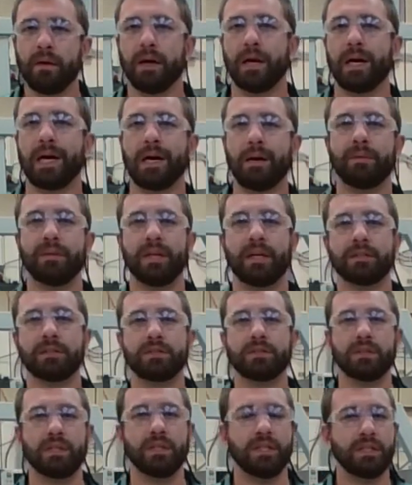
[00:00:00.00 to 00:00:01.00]
And
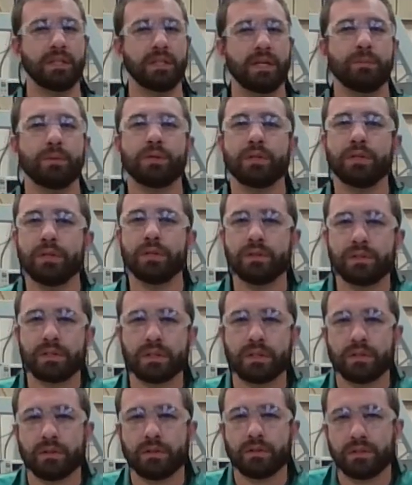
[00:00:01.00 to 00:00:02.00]
that's anytime you're
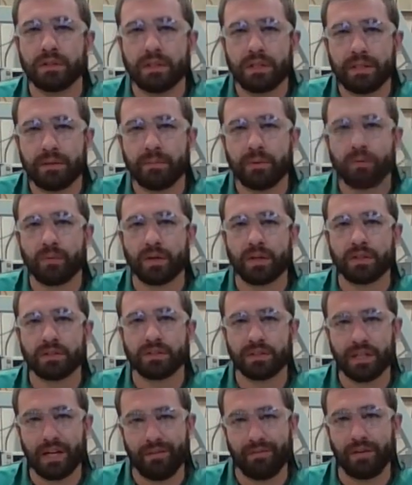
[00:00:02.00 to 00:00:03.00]
using those, you need to be wearing
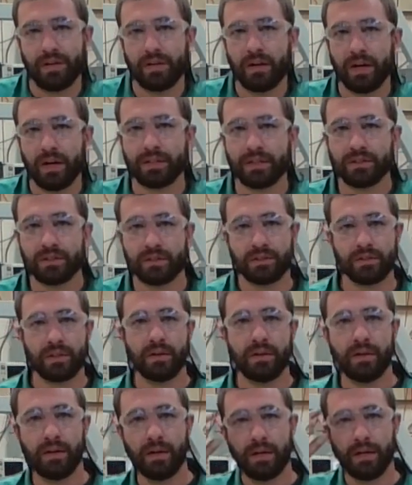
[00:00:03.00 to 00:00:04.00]
safety glasses,
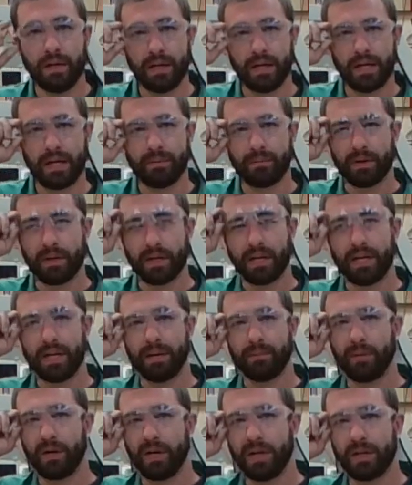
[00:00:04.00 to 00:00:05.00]
like I
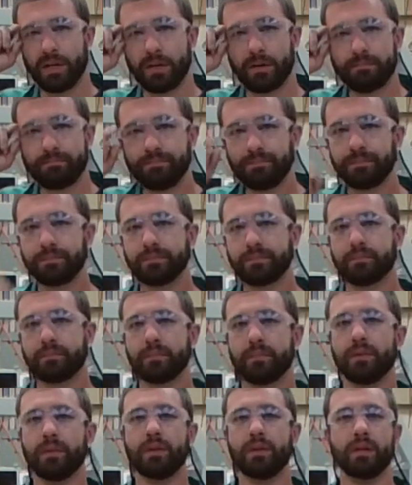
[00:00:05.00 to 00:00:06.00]
am right here.
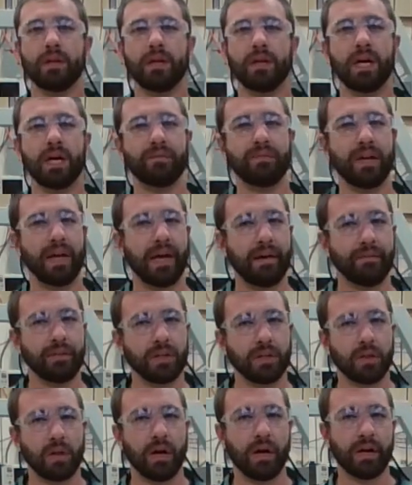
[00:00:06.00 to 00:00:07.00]
If you have
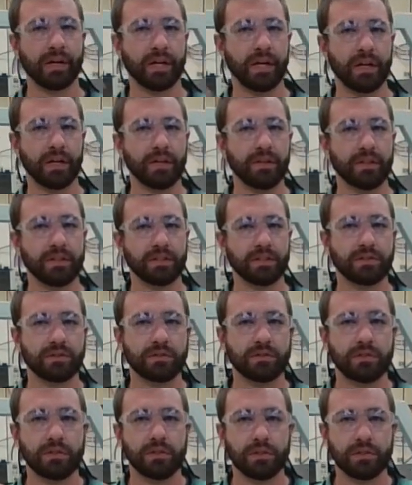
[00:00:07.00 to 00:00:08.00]
any long hair
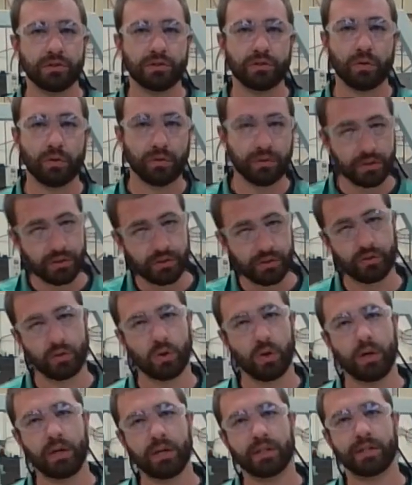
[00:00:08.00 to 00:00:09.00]
that's to your shoulders or
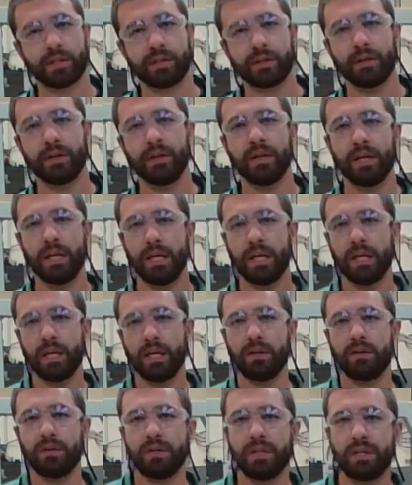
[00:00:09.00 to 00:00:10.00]
longer,
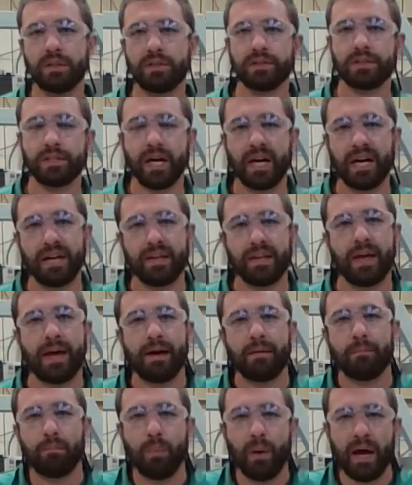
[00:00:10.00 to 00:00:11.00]
you need to tie that
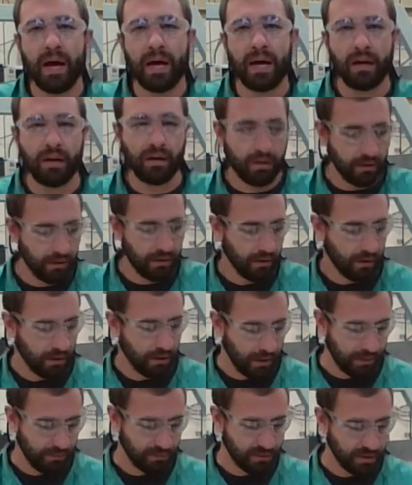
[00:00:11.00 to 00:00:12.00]
back.
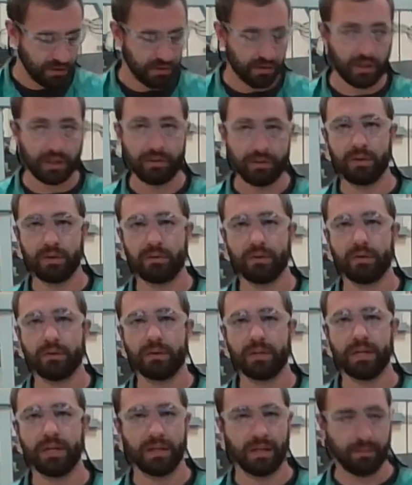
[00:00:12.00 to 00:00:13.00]
These are going to be
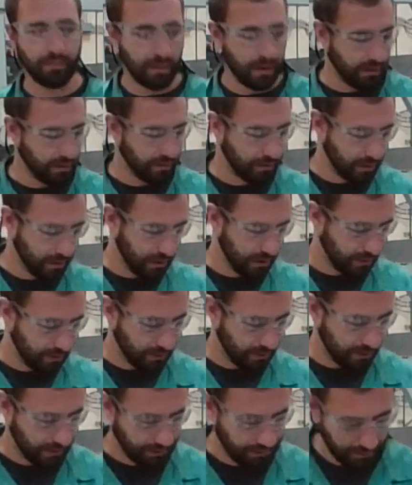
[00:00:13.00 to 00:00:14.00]
rotating about at,
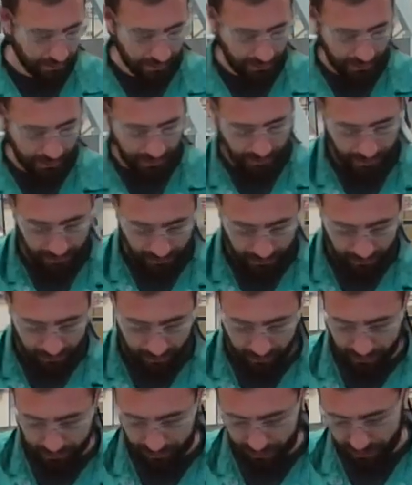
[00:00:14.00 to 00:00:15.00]

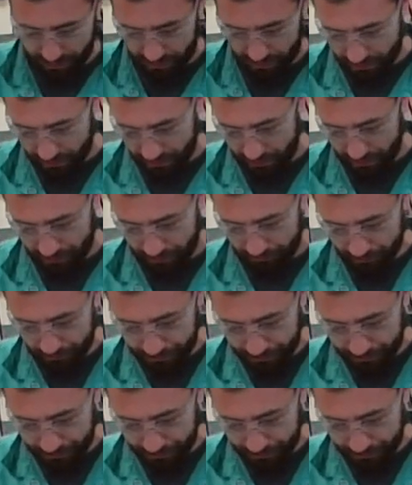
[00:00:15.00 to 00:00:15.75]
well, let me tell you,